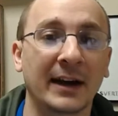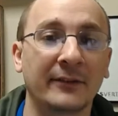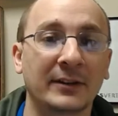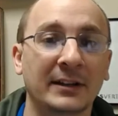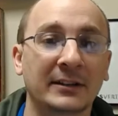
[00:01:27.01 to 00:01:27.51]

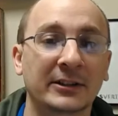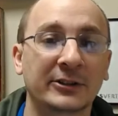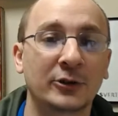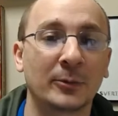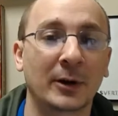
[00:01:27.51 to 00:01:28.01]

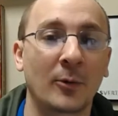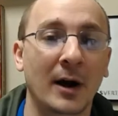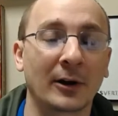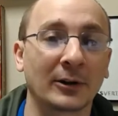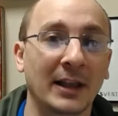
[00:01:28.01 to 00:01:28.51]
evidence to
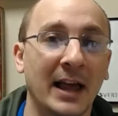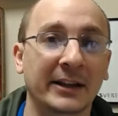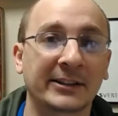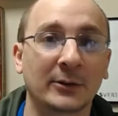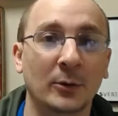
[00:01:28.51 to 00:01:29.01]
require less